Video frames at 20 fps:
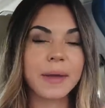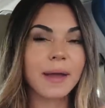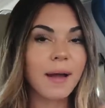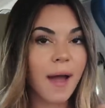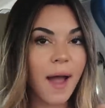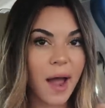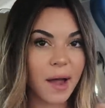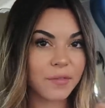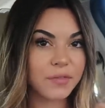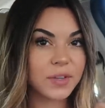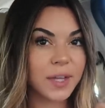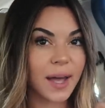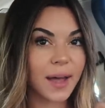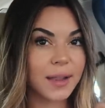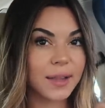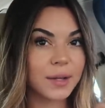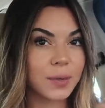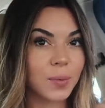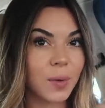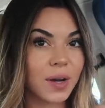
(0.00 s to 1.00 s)
make a half
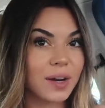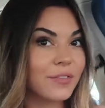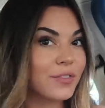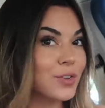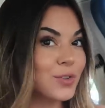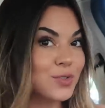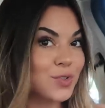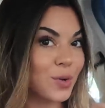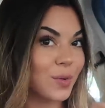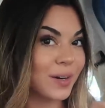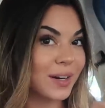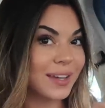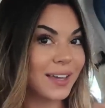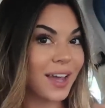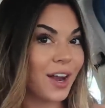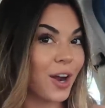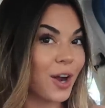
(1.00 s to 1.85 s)
gallon one if you don't want to